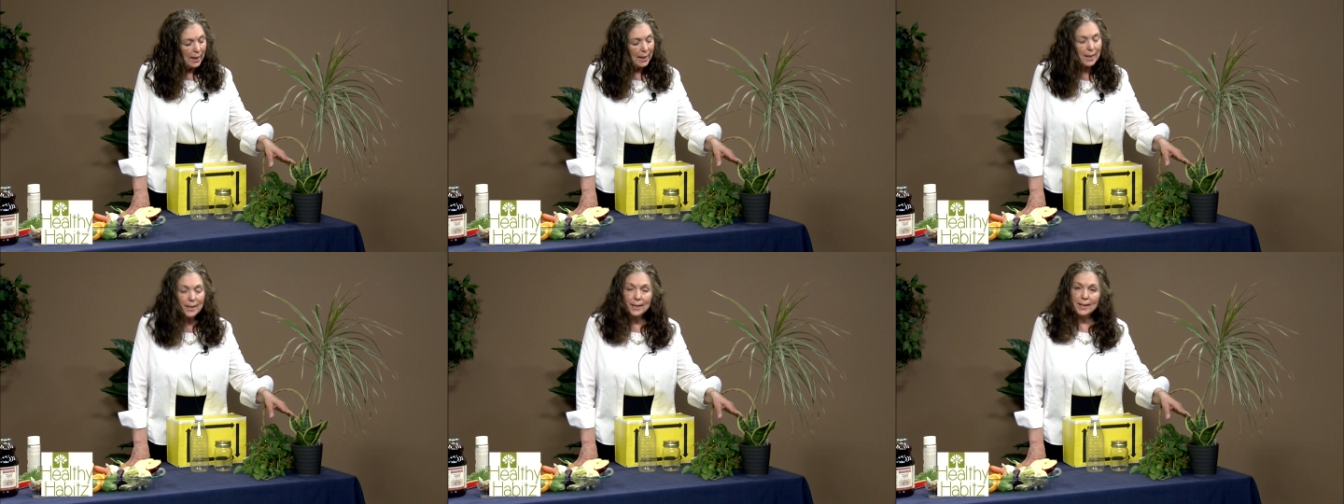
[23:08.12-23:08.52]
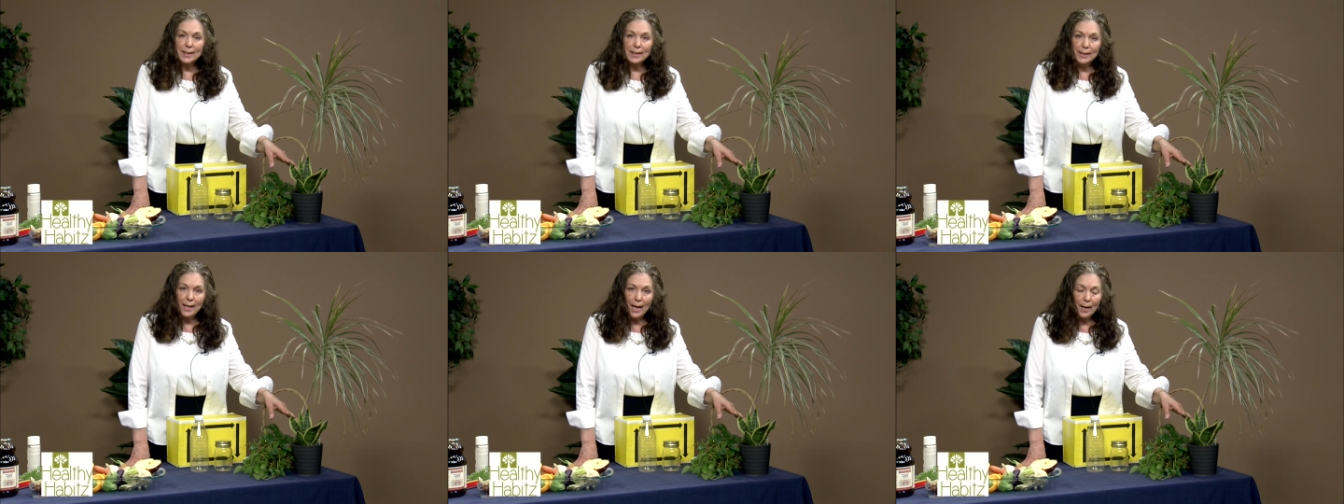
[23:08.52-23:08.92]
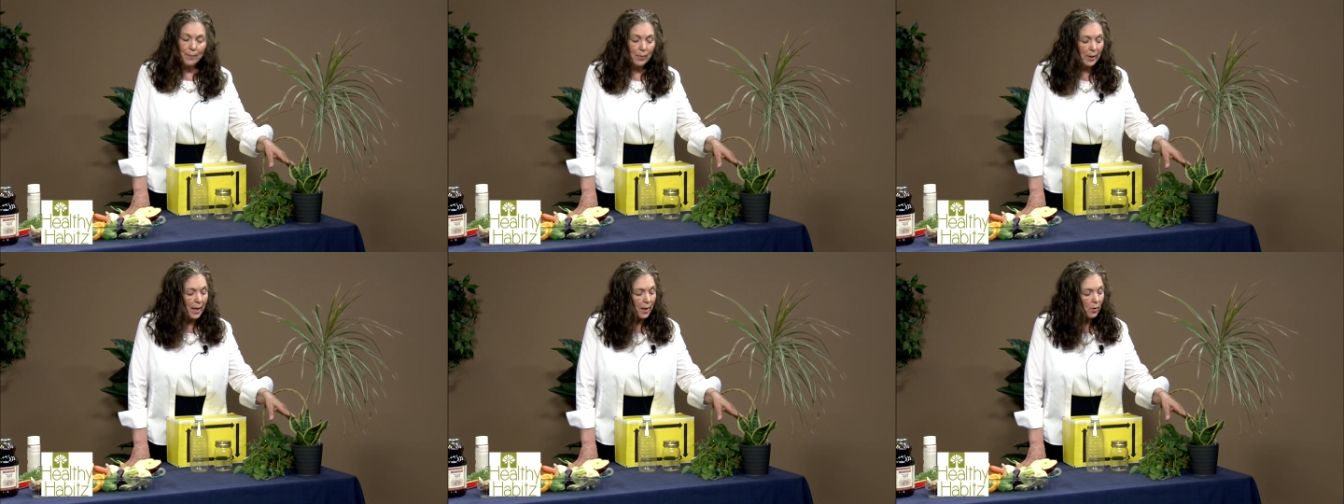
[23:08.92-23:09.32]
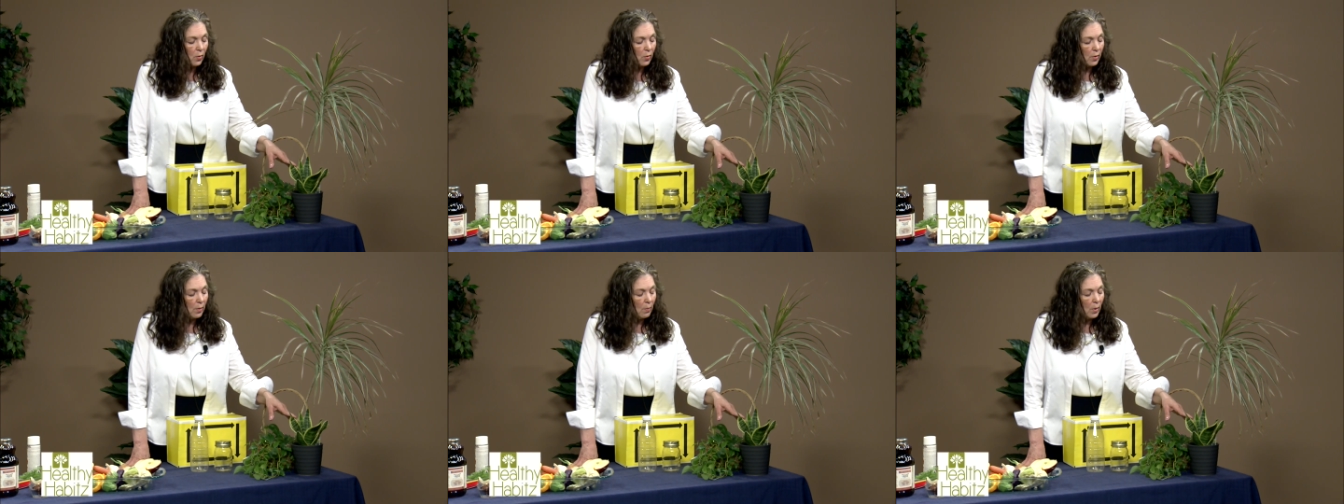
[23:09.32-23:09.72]
is the snake plant
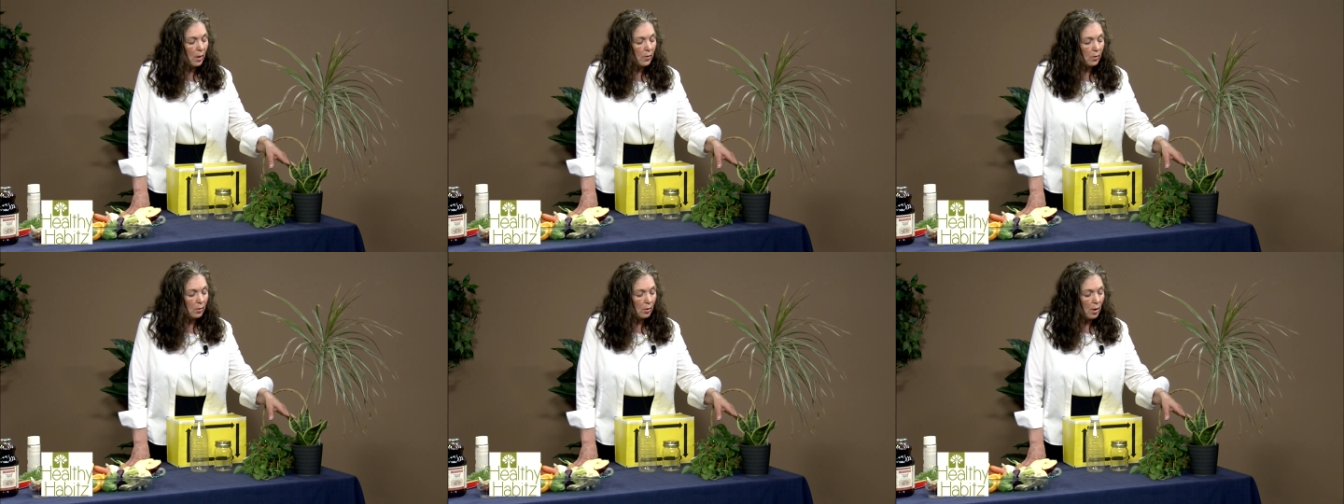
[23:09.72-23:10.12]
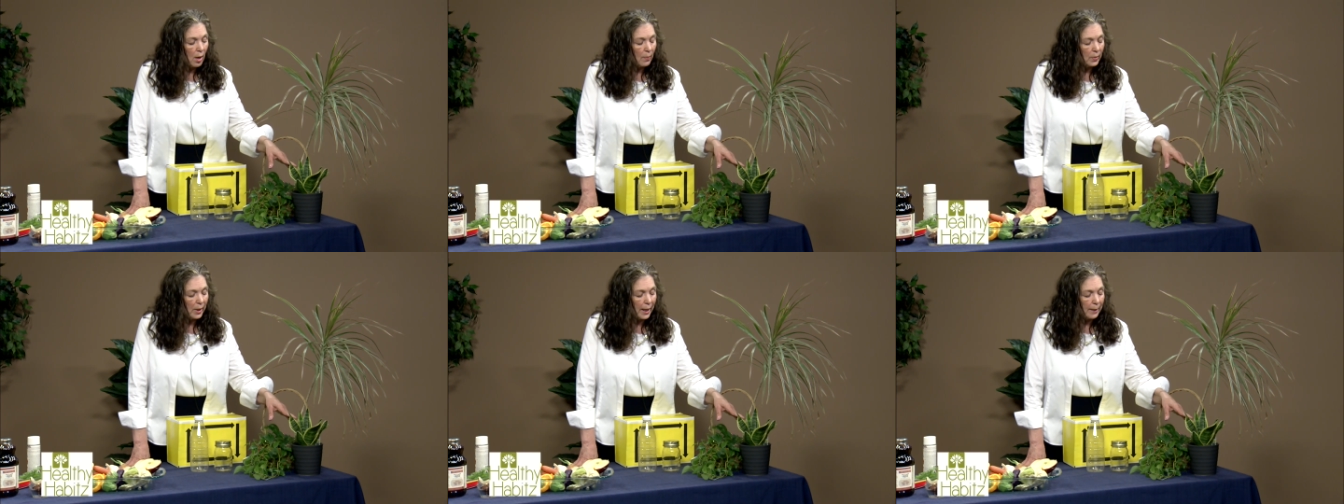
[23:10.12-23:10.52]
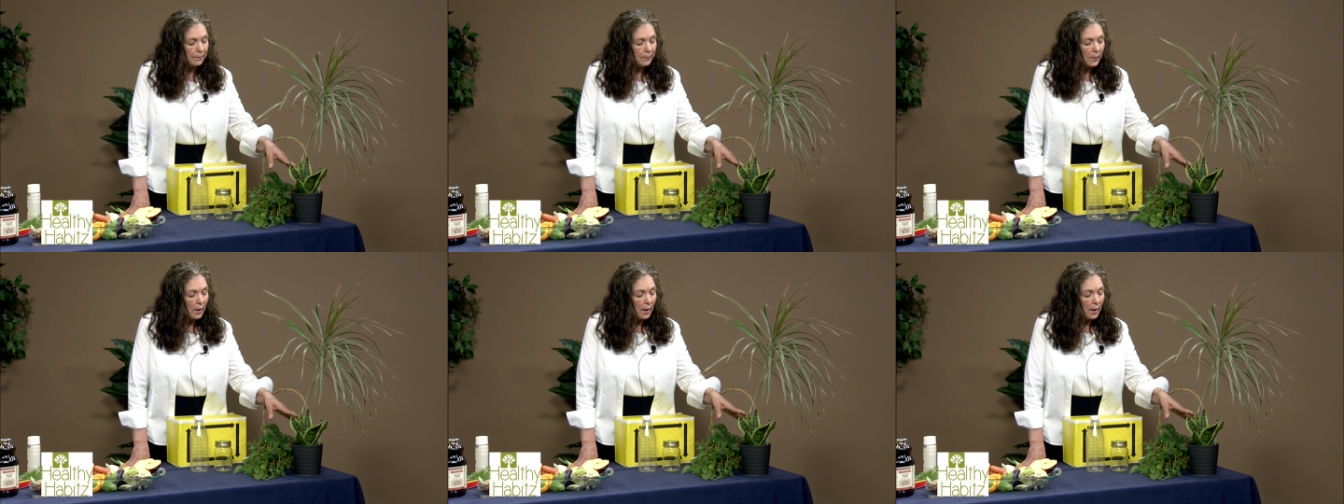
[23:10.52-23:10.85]
or the mother-in-law plant.